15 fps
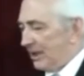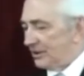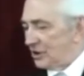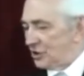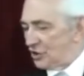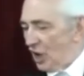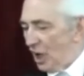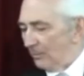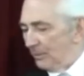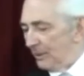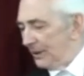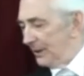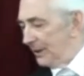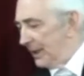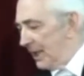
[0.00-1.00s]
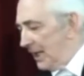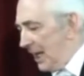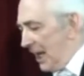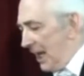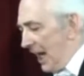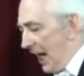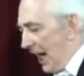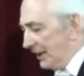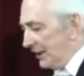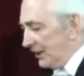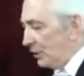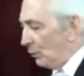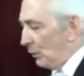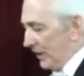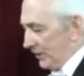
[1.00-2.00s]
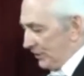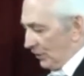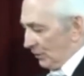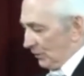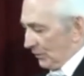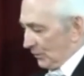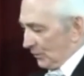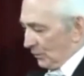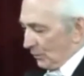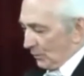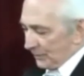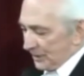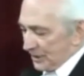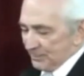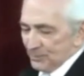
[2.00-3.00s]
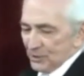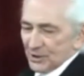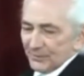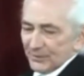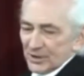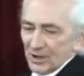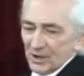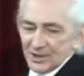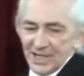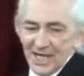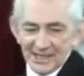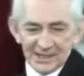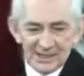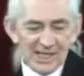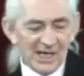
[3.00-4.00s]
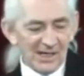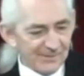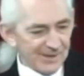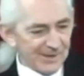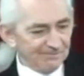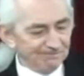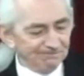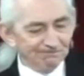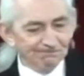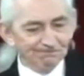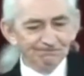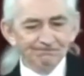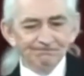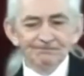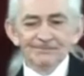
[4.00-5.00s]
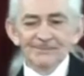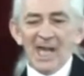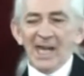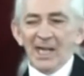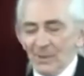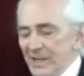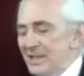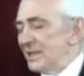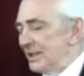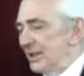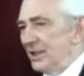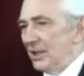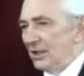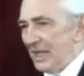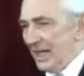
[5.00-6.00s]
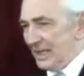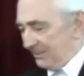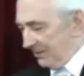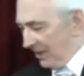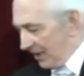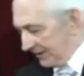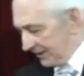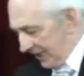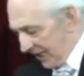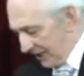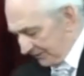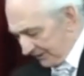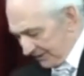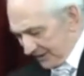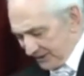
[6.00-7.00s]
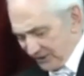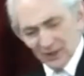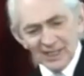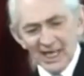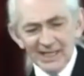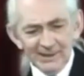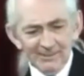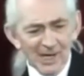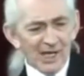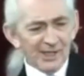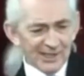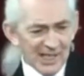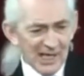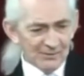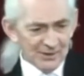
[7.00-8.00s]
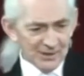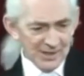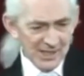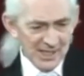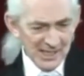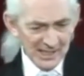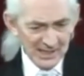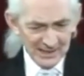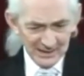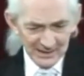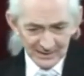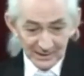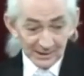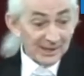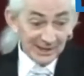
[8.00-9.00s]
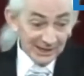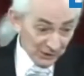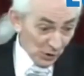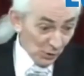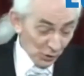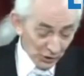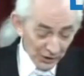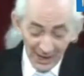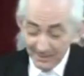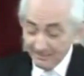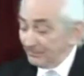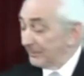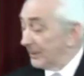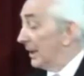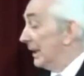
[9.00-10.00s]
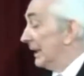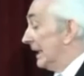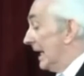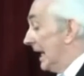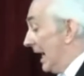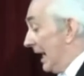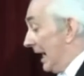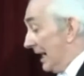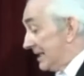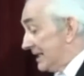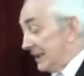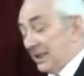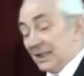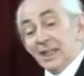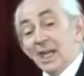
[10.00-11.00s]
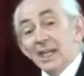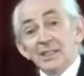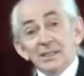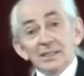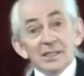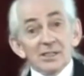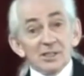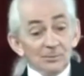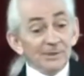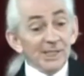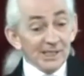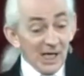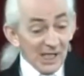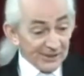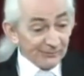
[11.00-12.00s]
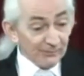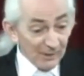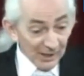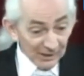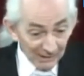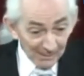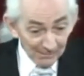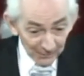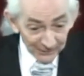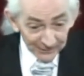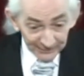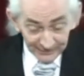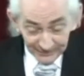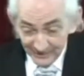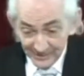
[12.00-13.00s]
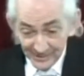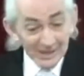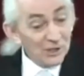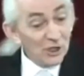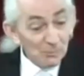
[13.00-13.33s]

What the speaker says: this shop, and in the window were these beautiful coloured headscarves. And I went into the young lady behind the counter and I said, young lady behind the counter, because I didn't know her name, I said, I'd like something nice for my grandmother. It's her